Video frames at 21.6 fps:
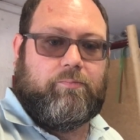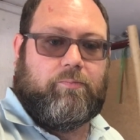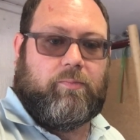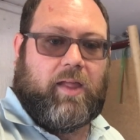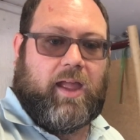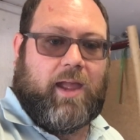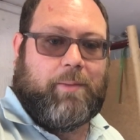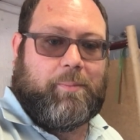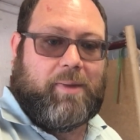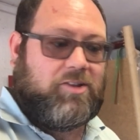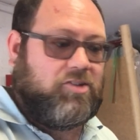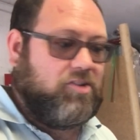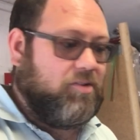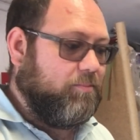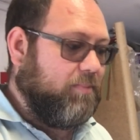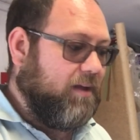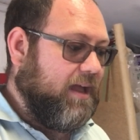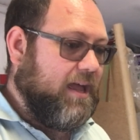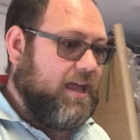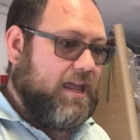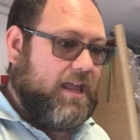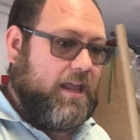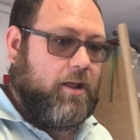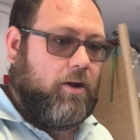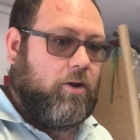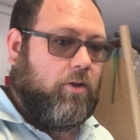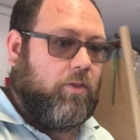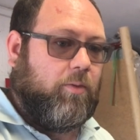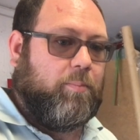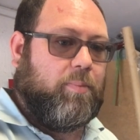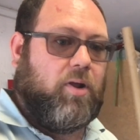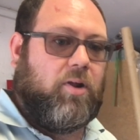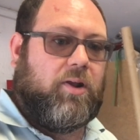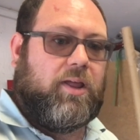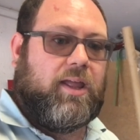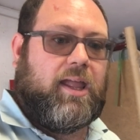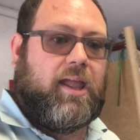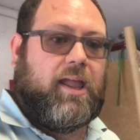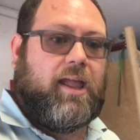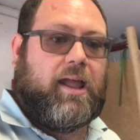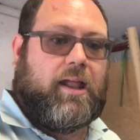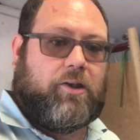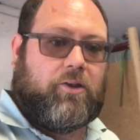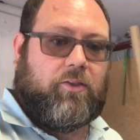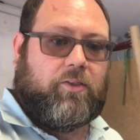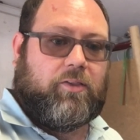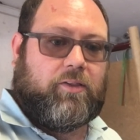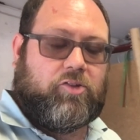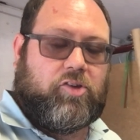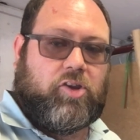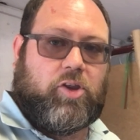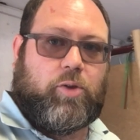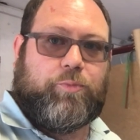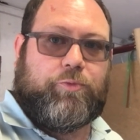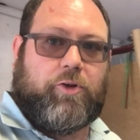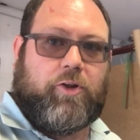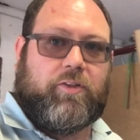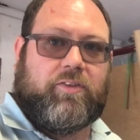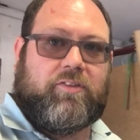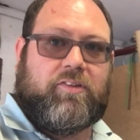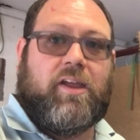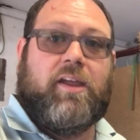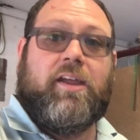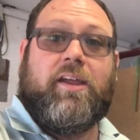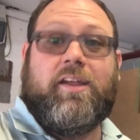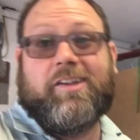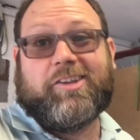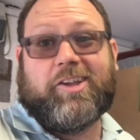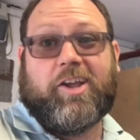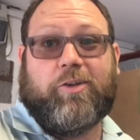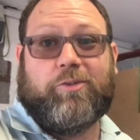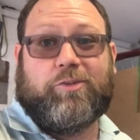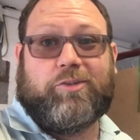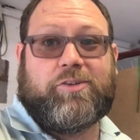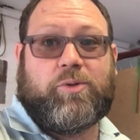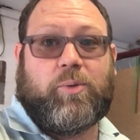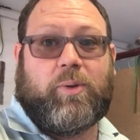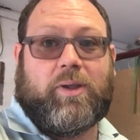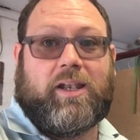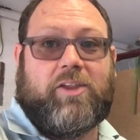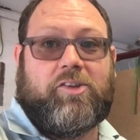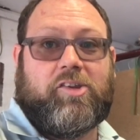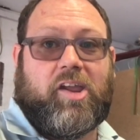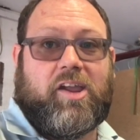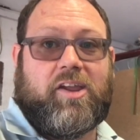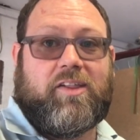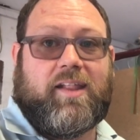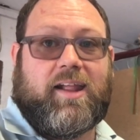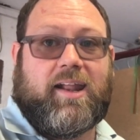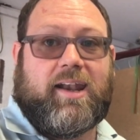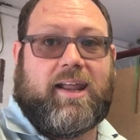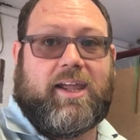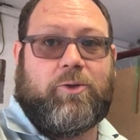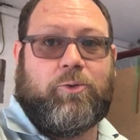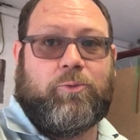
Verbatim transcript: Um, engine bay and on the bonnet and on the tube front, so I'll just quickly show you that now.